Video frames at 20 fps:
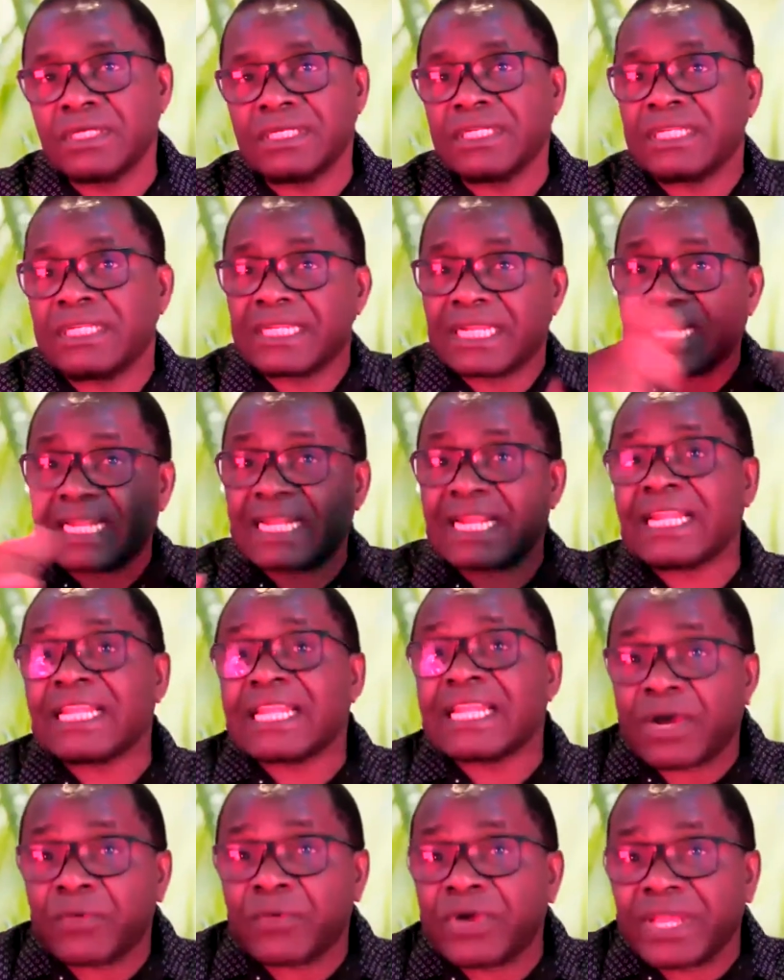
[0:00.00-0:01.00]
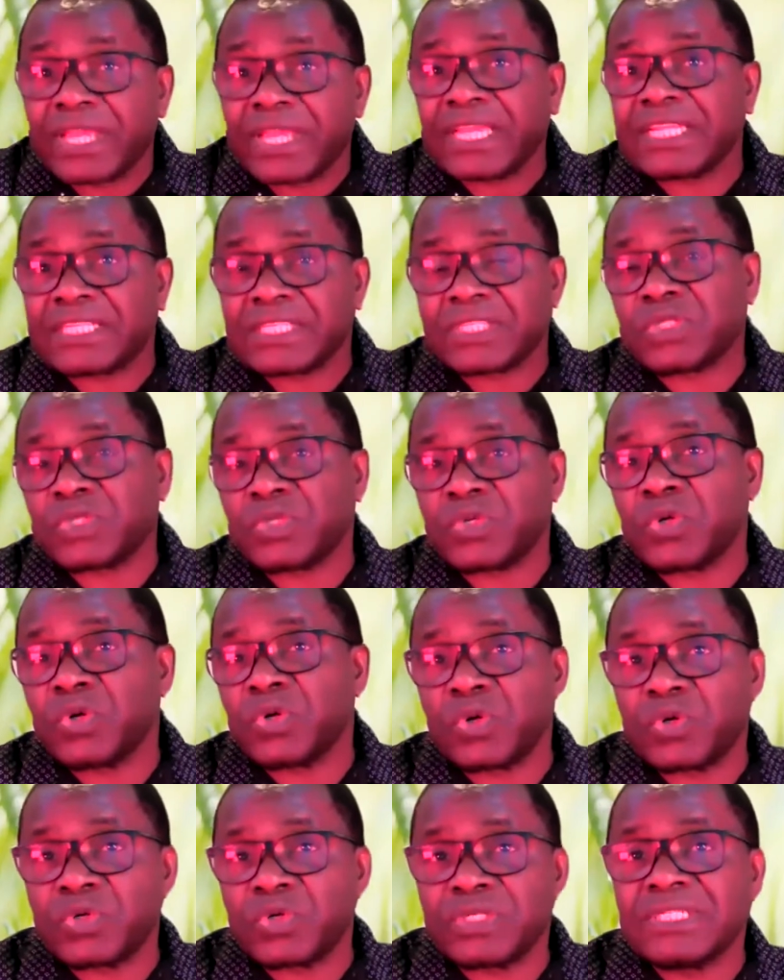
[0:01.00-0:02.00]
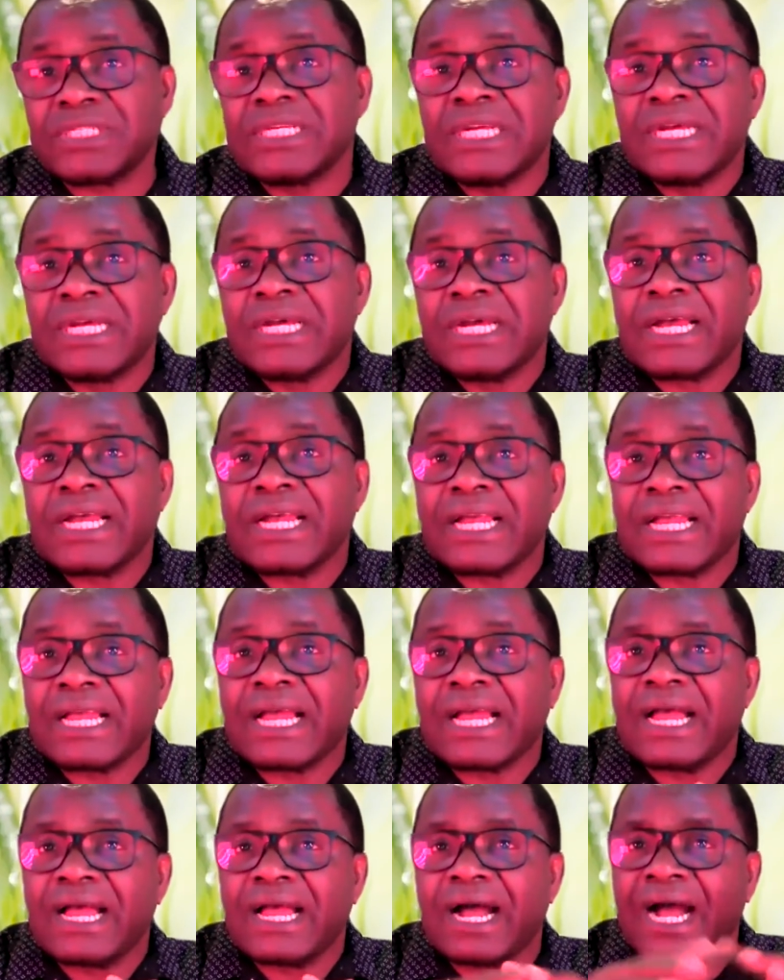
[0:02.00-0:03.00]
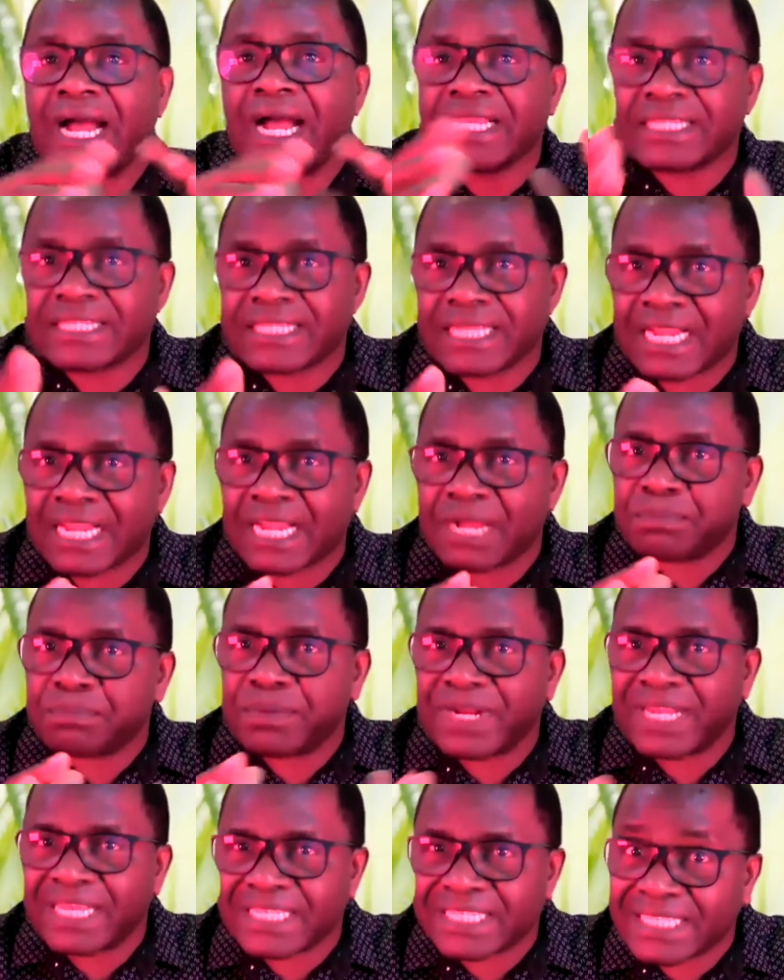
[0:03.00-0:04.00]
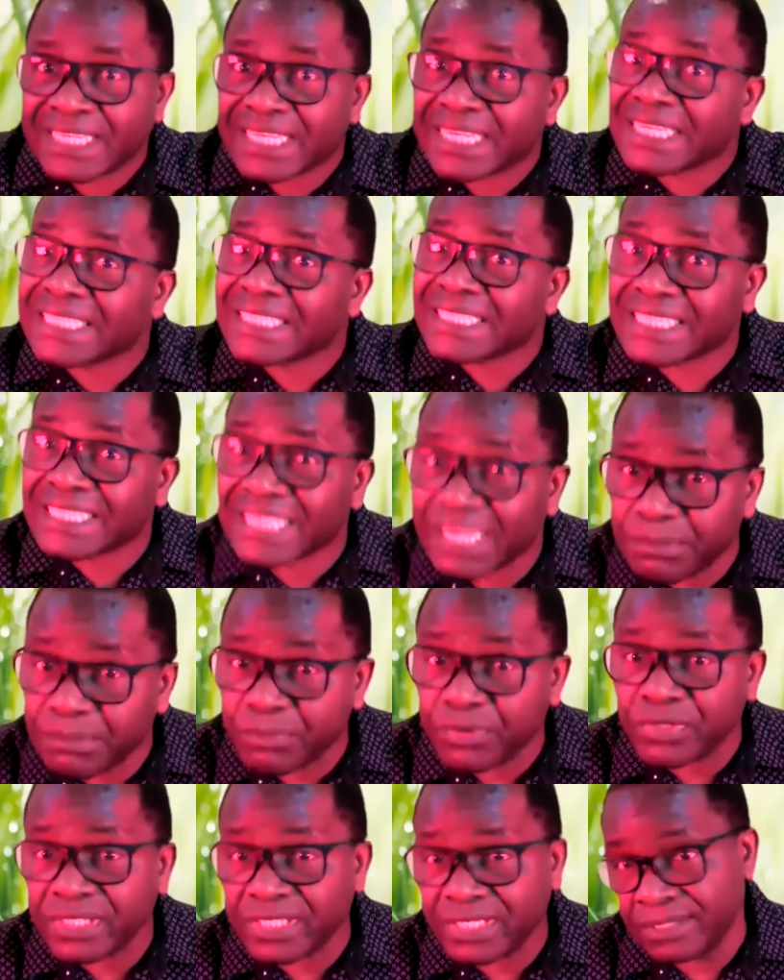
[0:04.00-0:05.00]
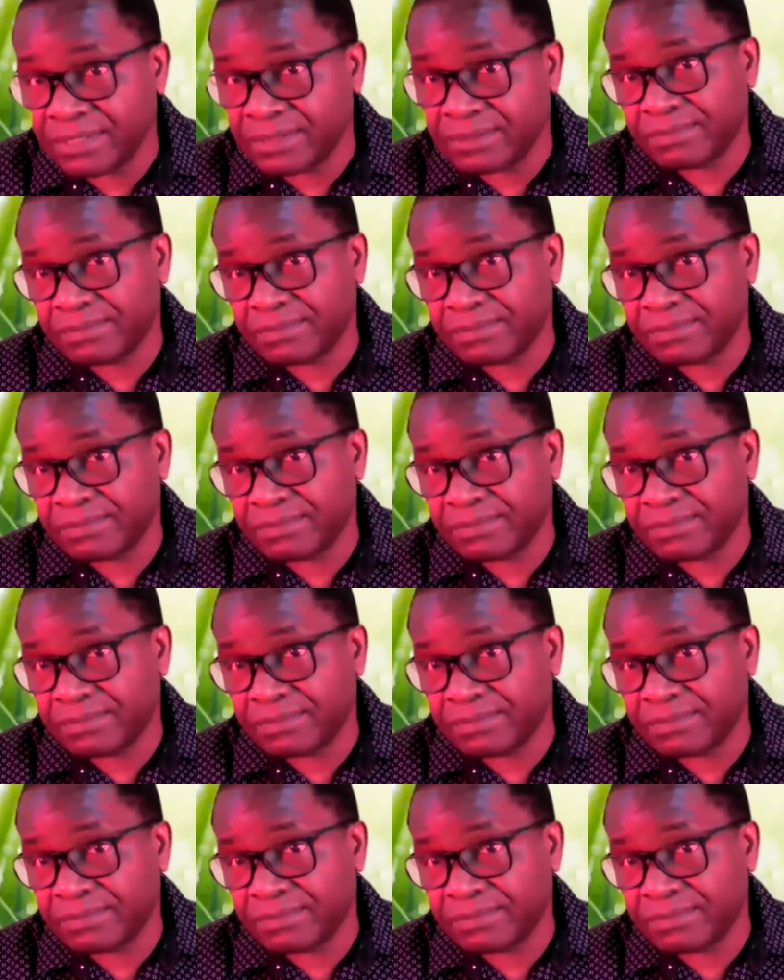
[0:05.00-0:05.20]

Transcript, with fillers: In another way, it's called Isaac blessing ceremony.